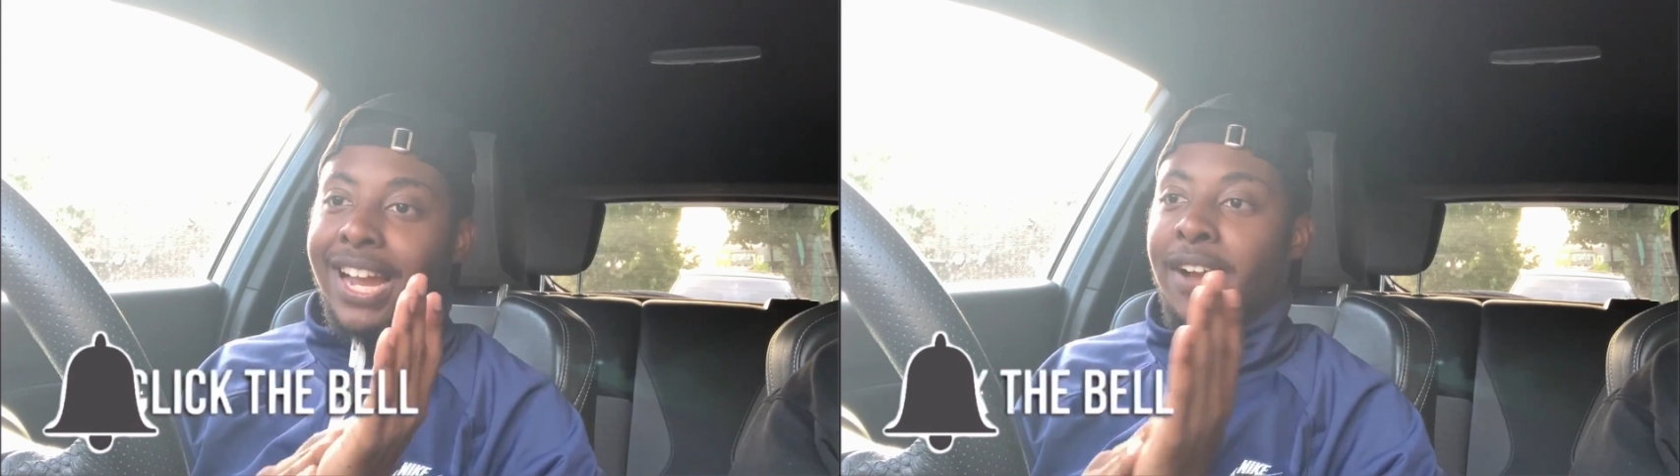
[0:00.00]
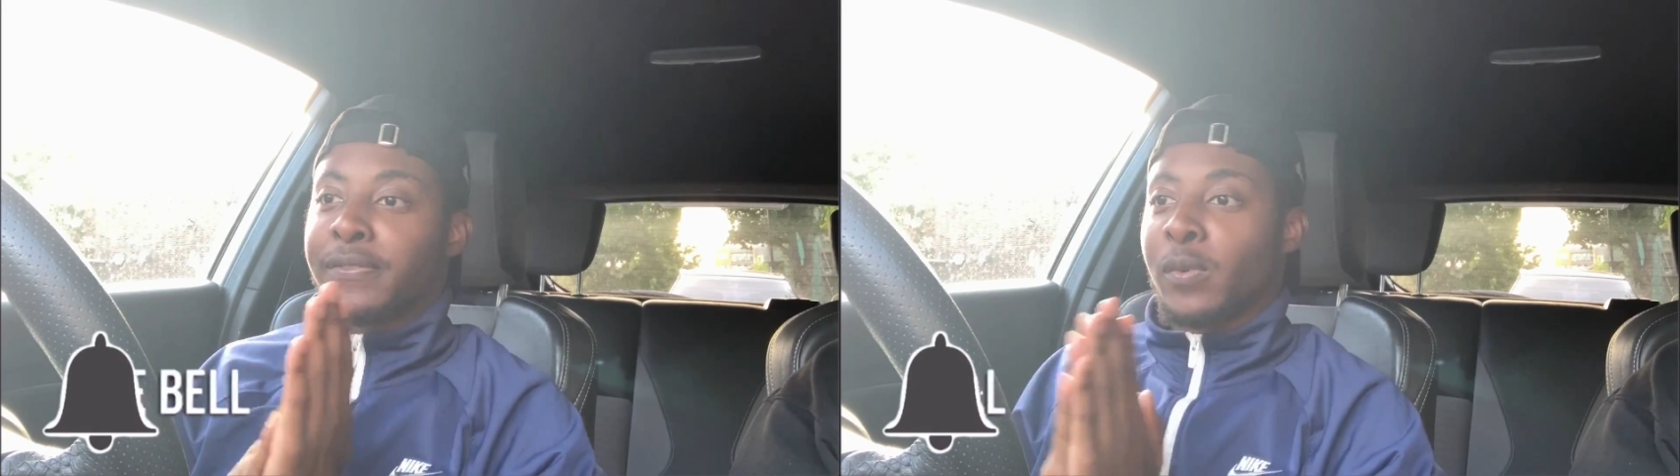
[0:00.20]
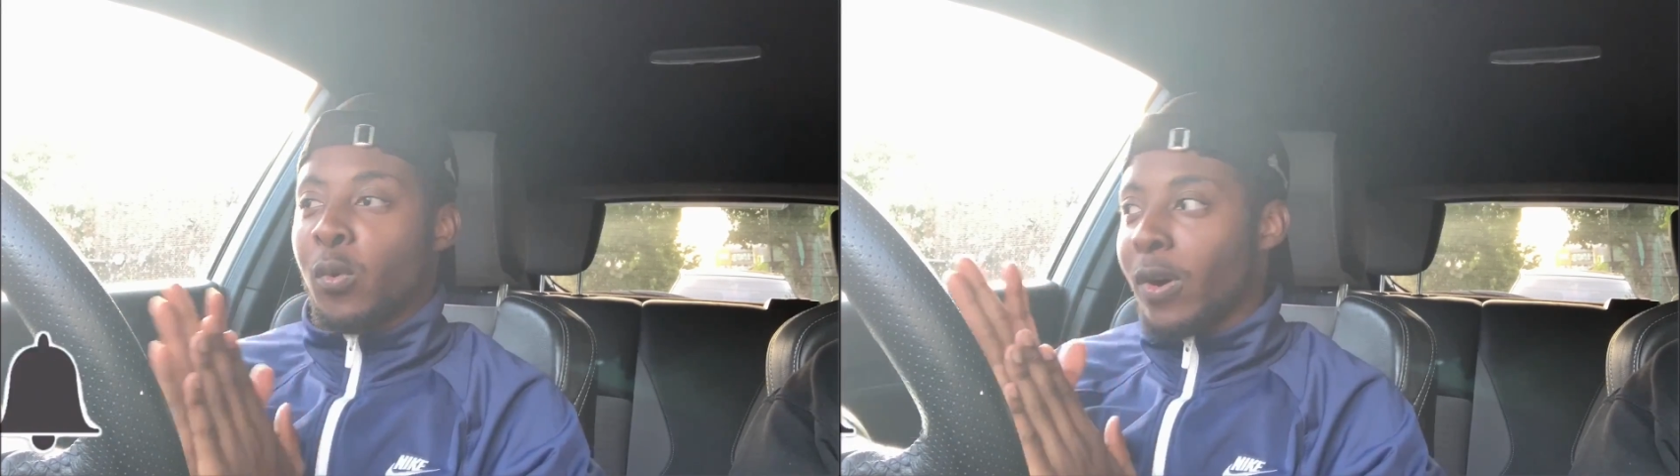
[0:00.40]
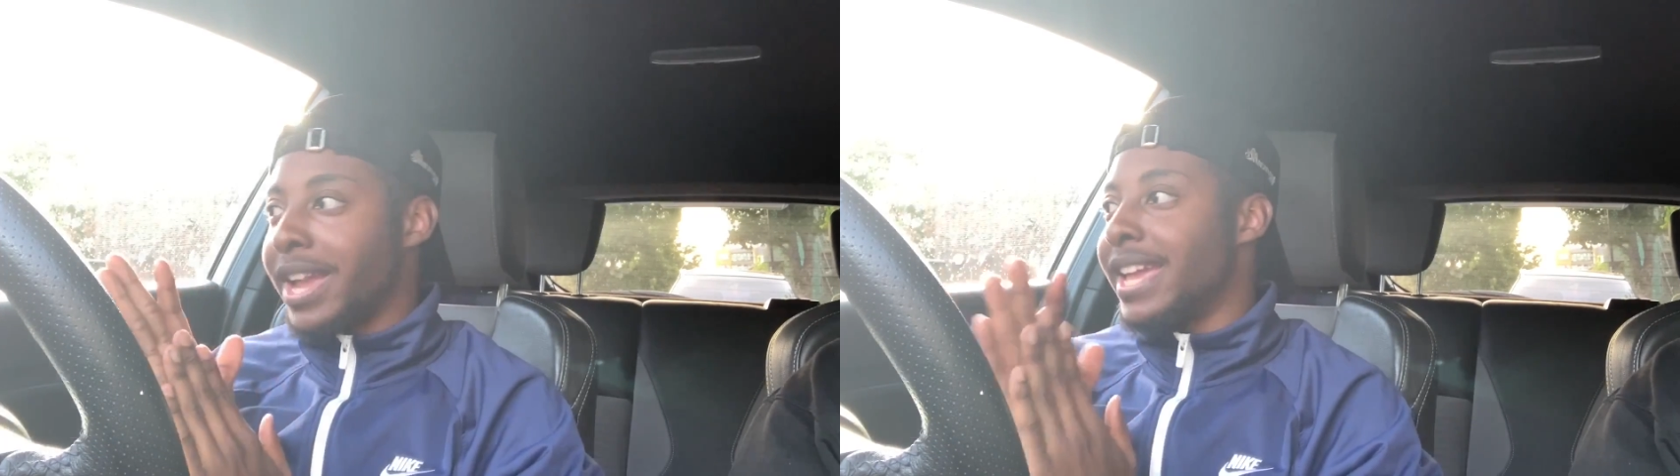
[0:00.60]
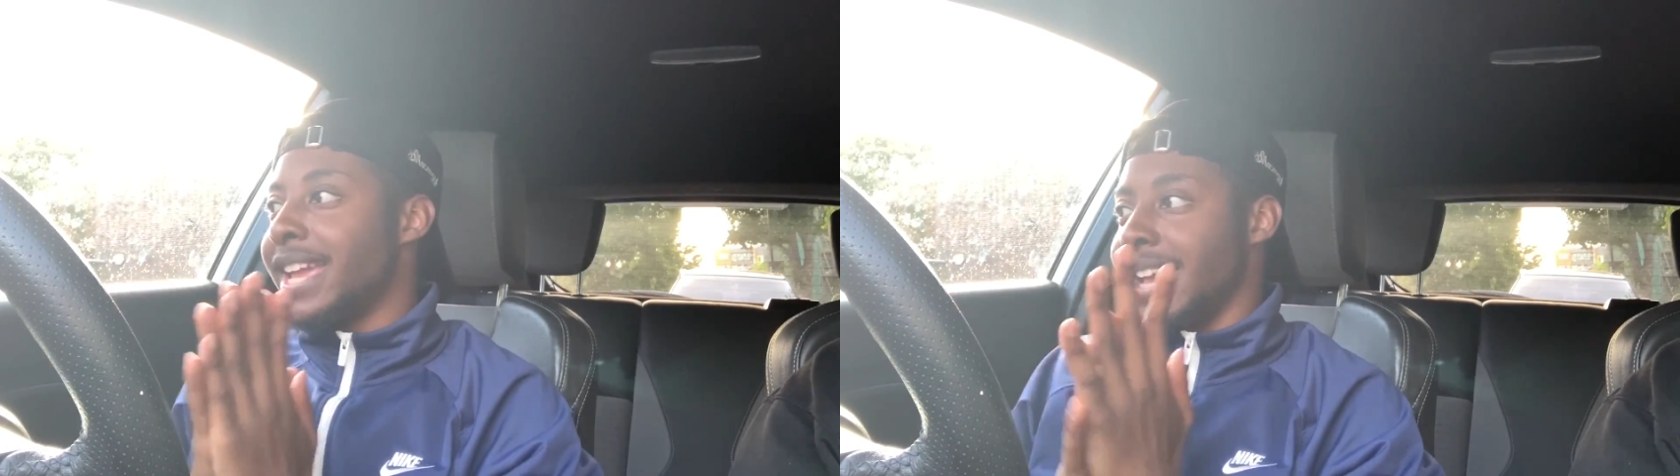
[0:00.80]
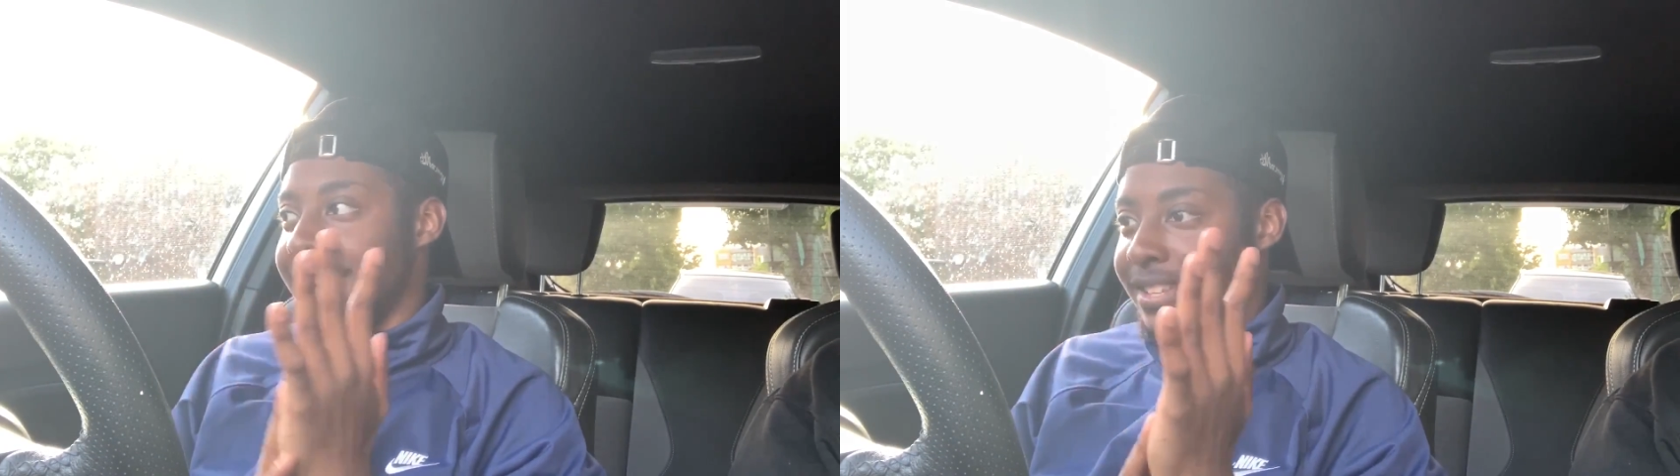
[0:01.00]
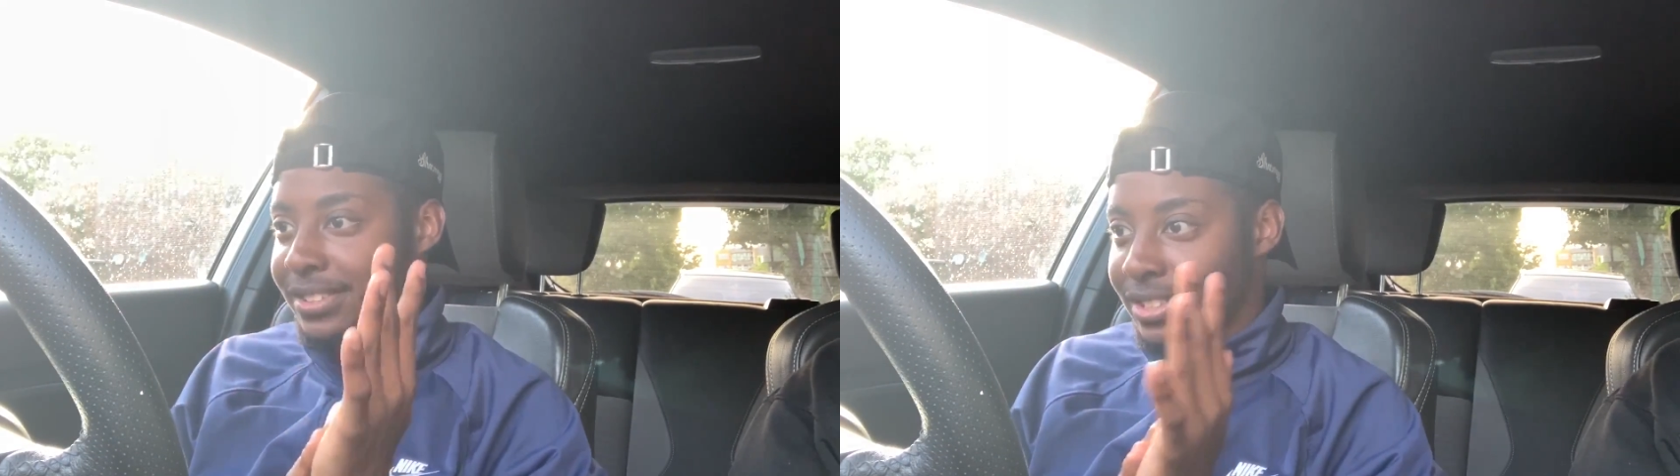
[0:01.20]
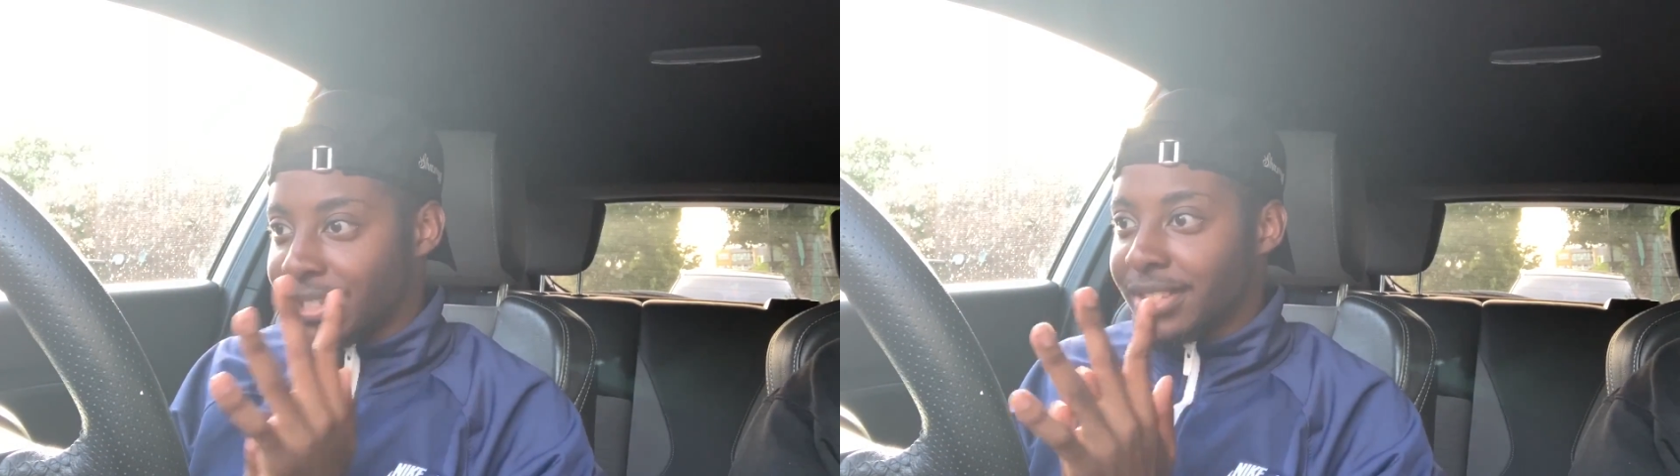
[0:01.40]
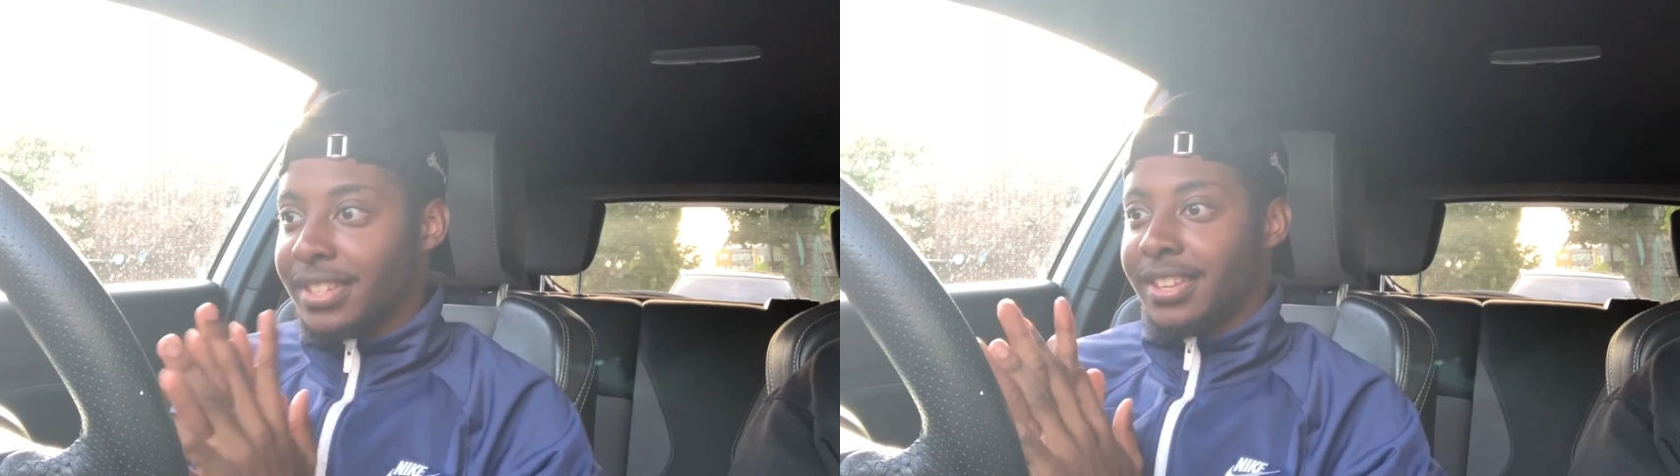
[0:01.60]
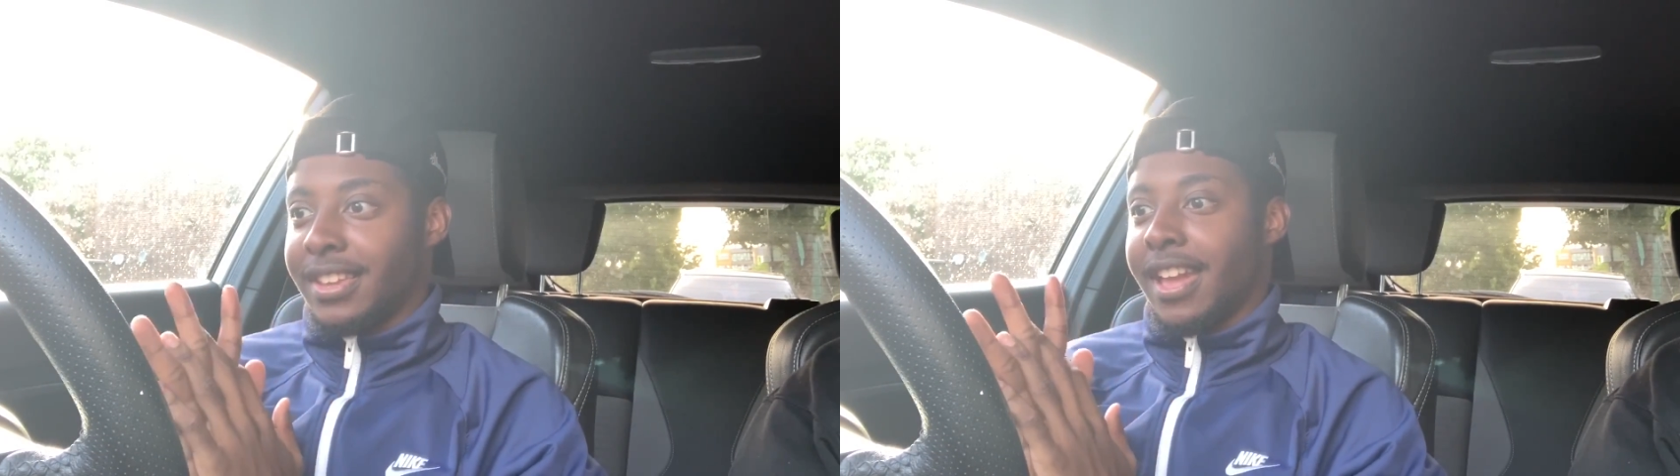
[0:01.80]
and for what it is,
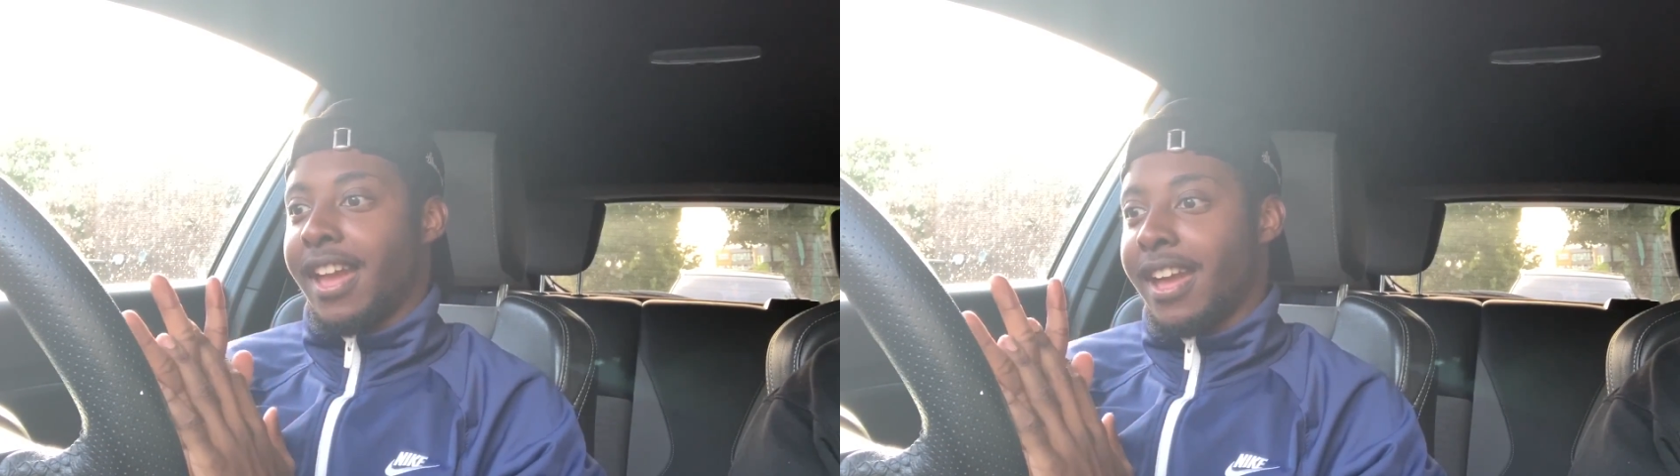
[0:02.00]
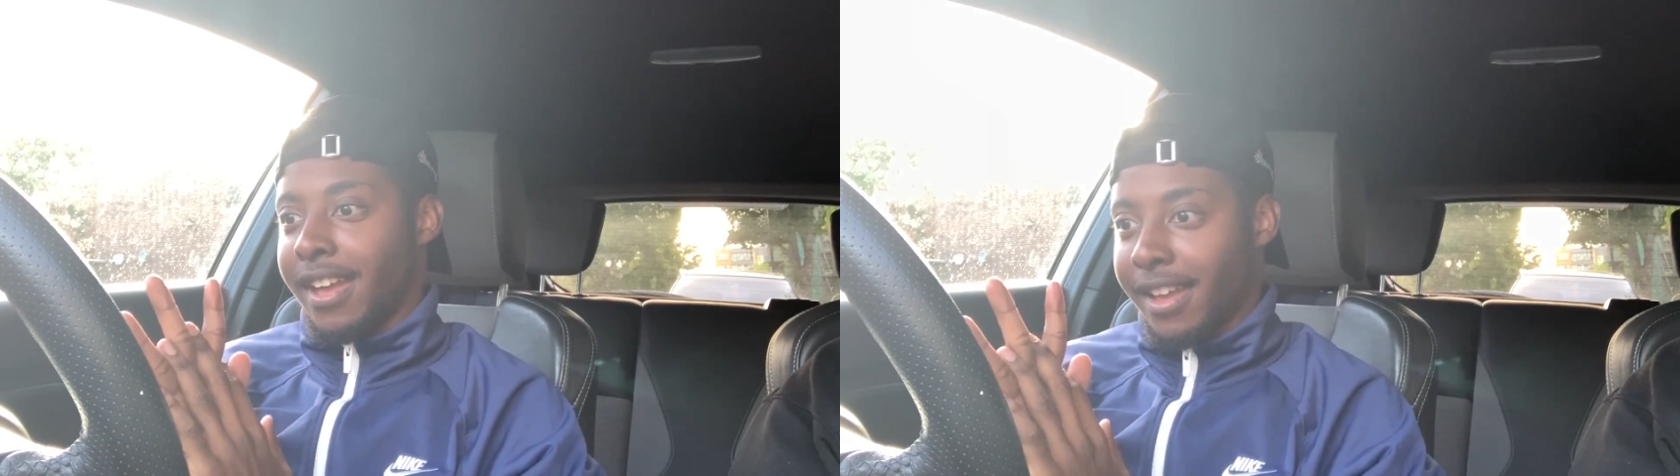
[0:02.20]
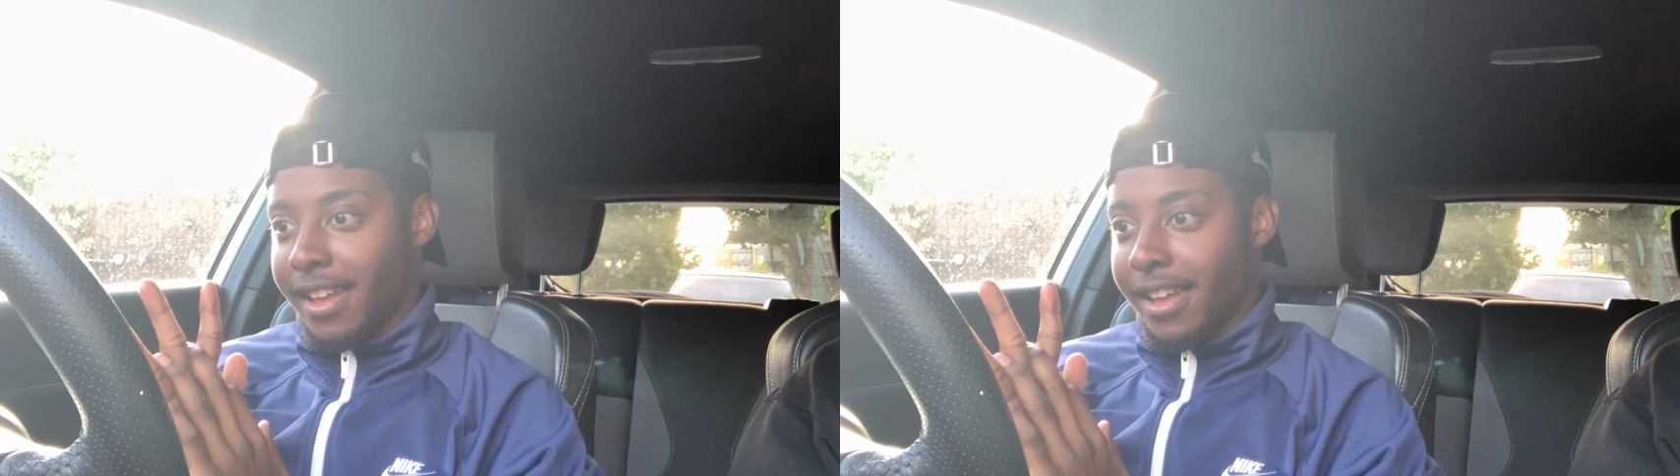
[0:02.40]
yeah,